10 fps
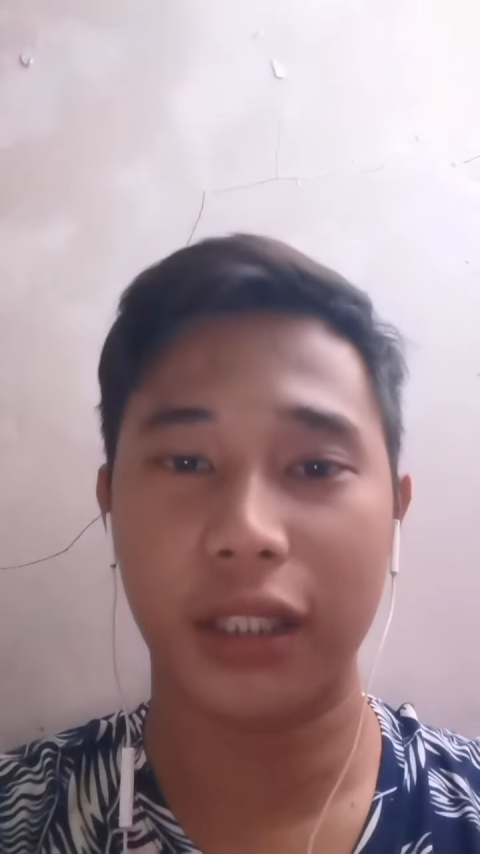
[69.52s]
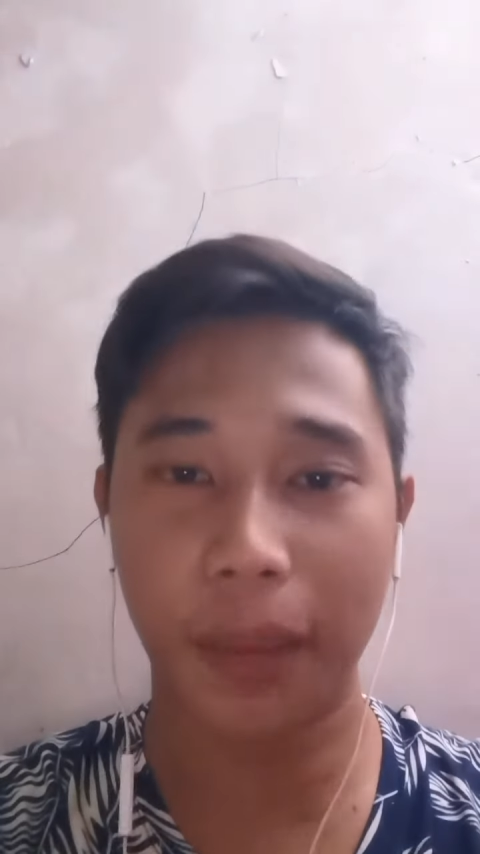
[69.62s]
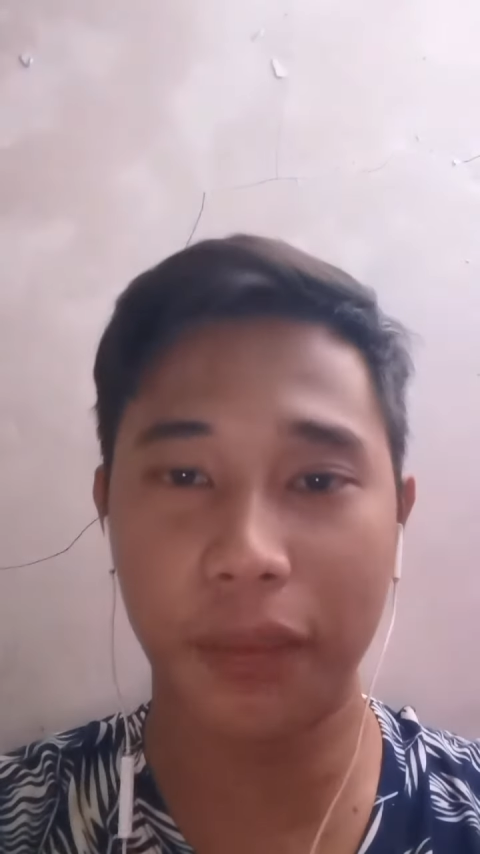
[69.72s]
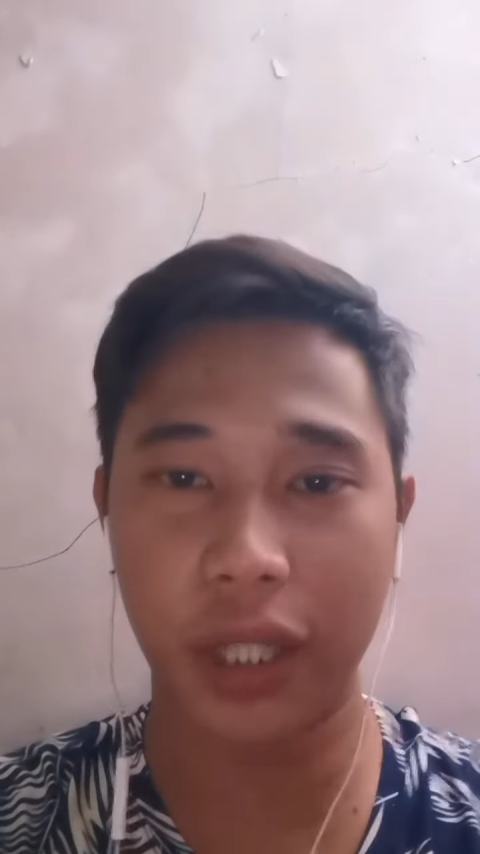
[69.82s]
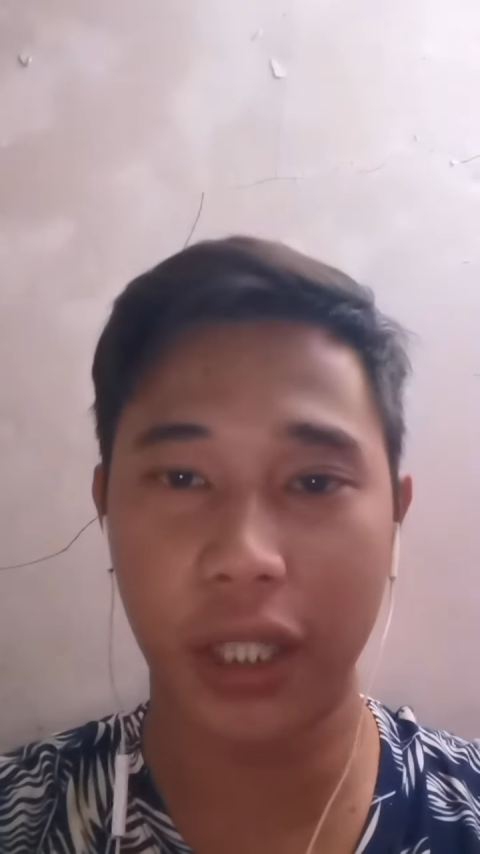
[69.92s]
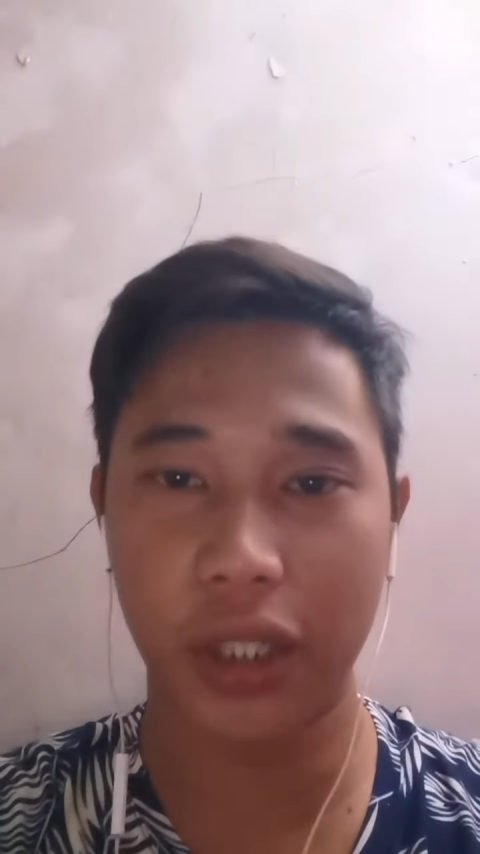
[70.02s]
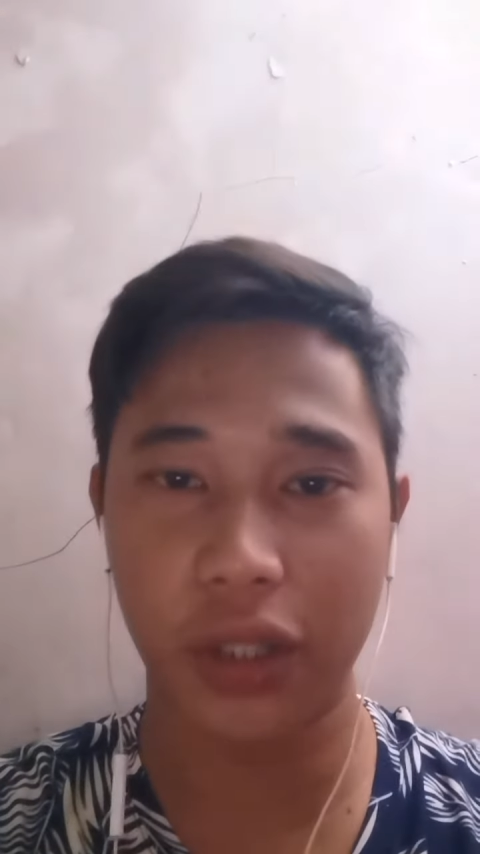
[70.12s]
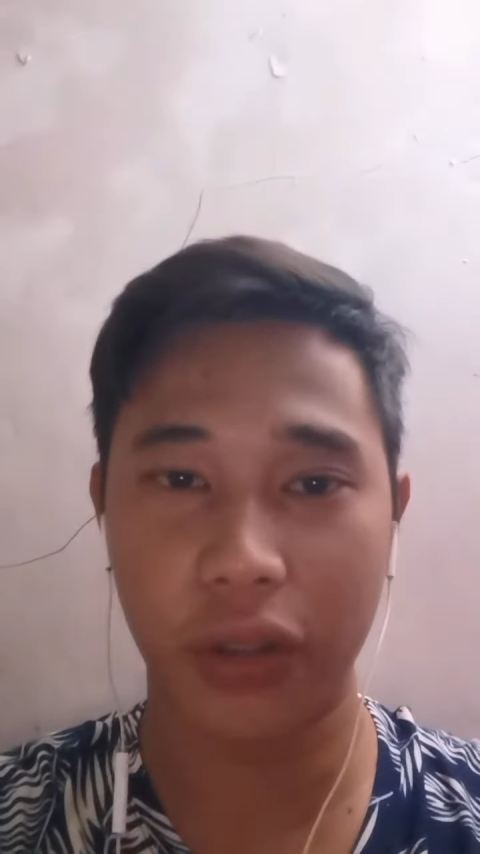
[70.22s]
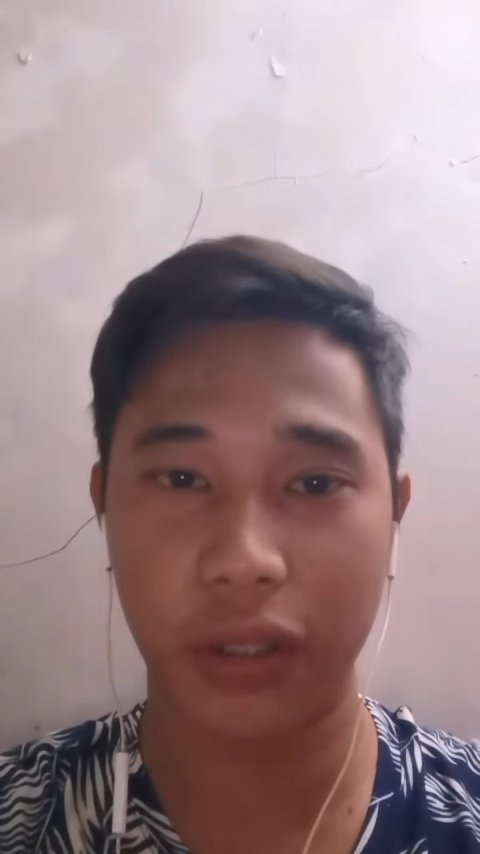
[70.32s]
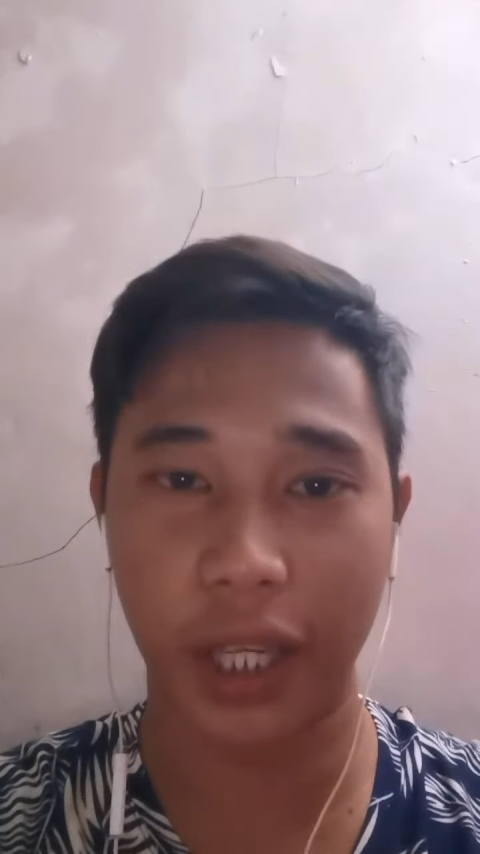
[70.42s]
subject
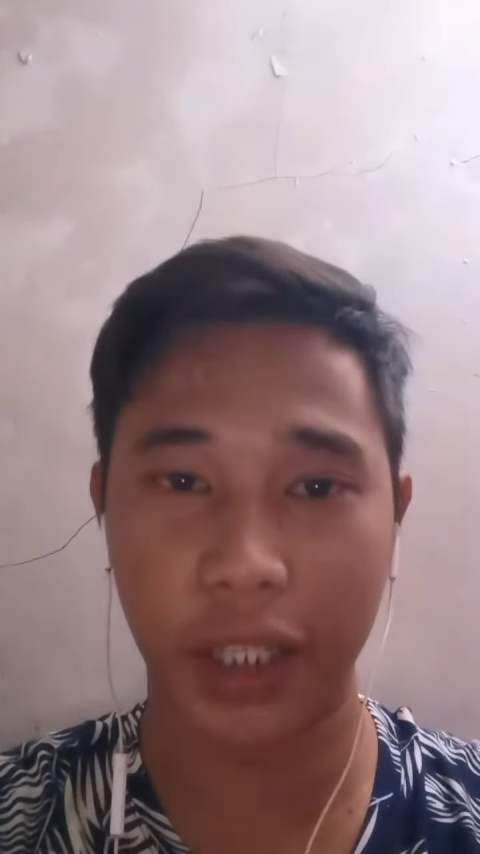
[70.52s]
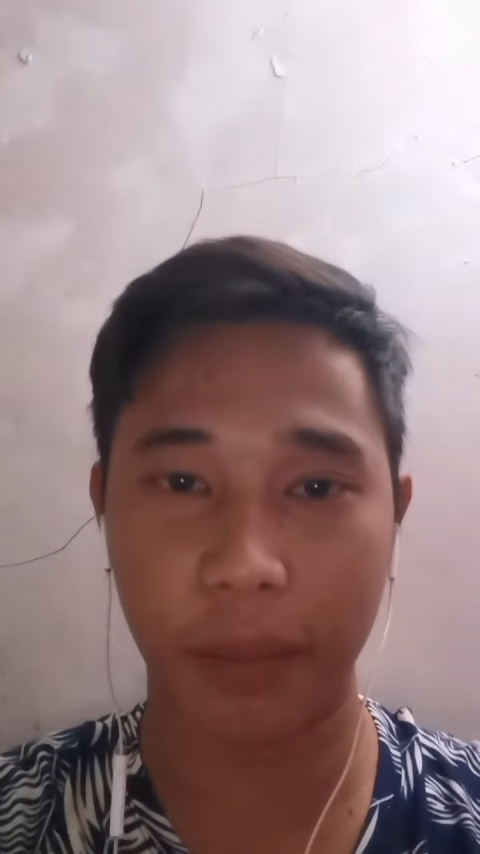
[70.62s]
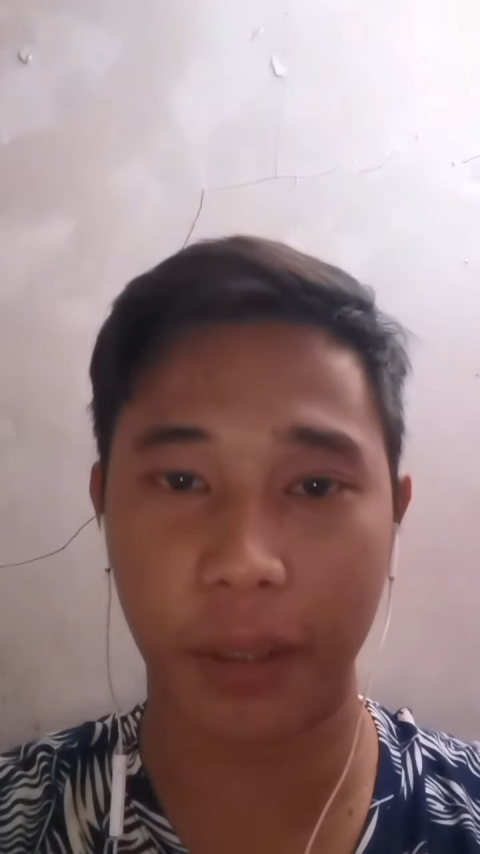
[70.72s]
should not